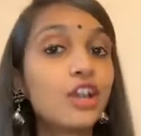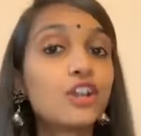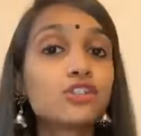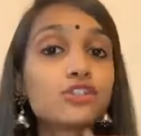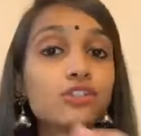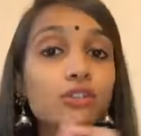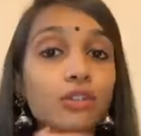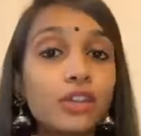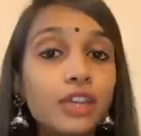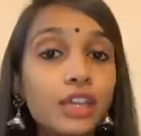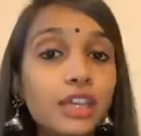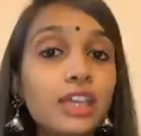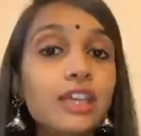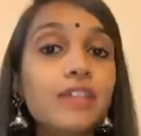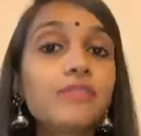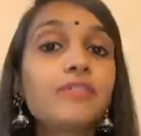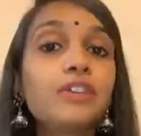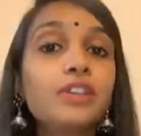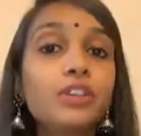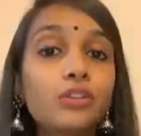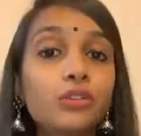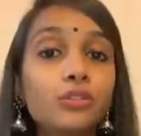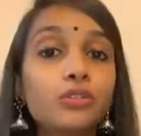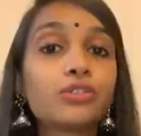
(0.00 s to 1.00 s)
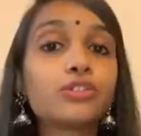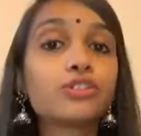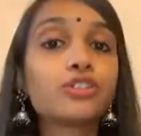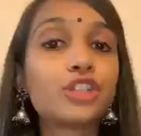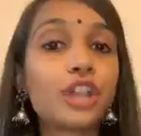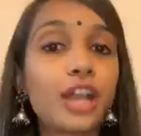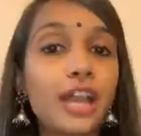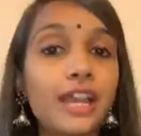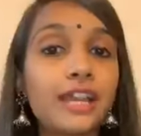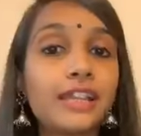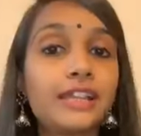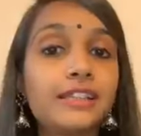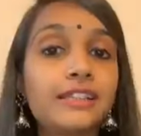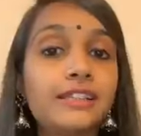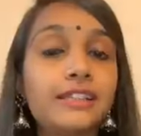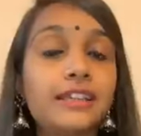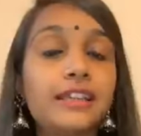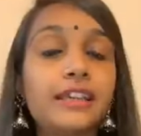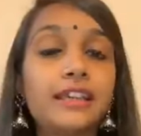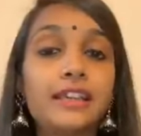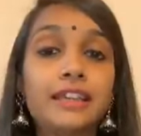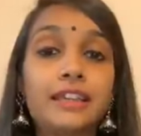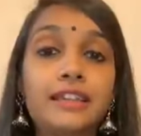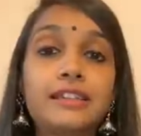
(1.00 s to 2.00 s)
So even though the child
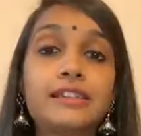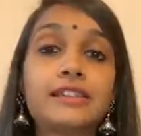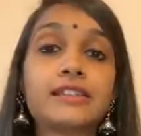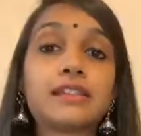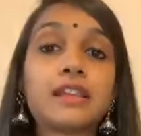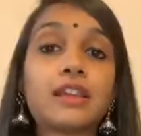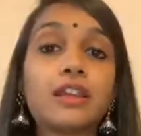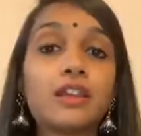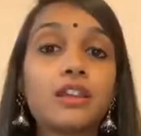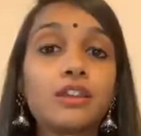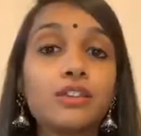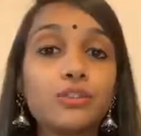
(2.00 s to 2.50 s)
is